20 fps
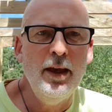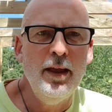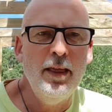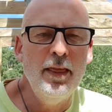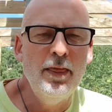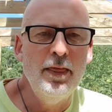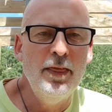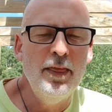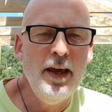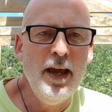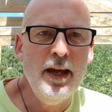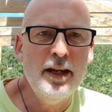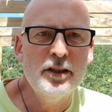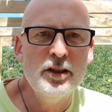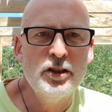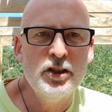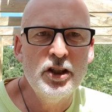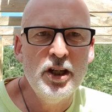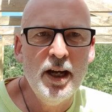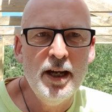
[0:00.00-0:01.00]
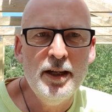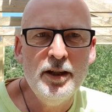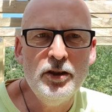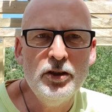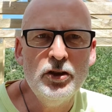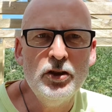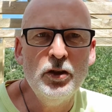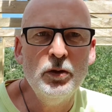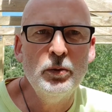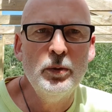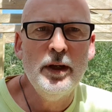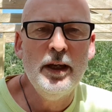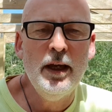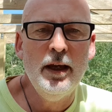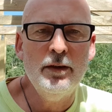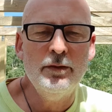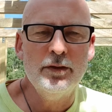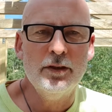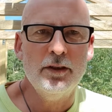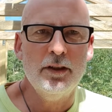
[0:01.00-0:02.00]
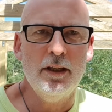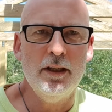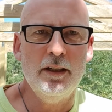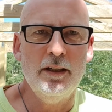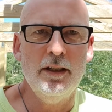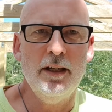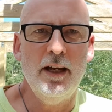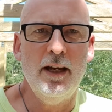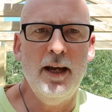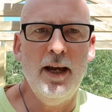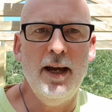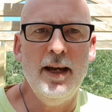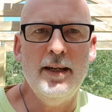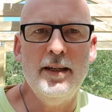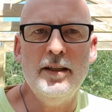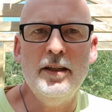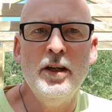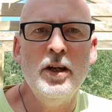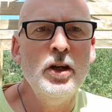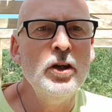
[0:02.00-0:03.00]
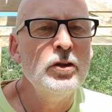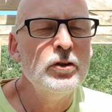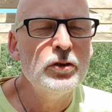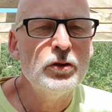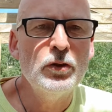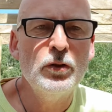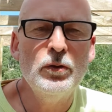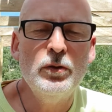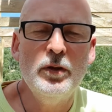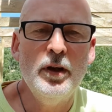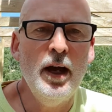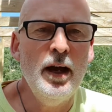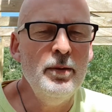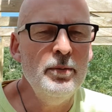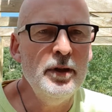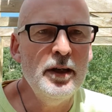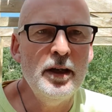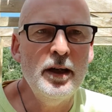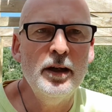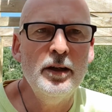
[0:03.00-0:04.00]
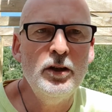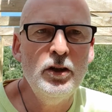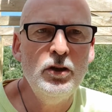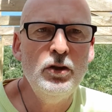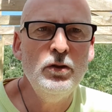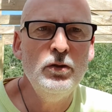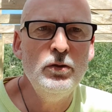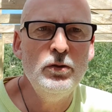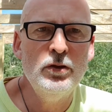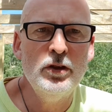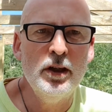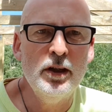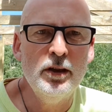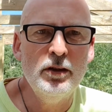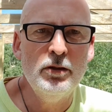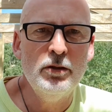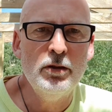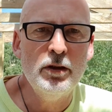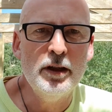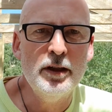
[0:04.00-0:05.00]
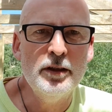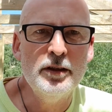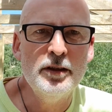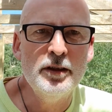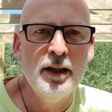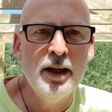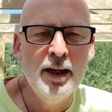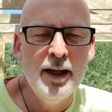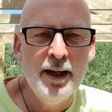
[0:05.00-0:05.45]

that change we have seen a tsunami, a huge increase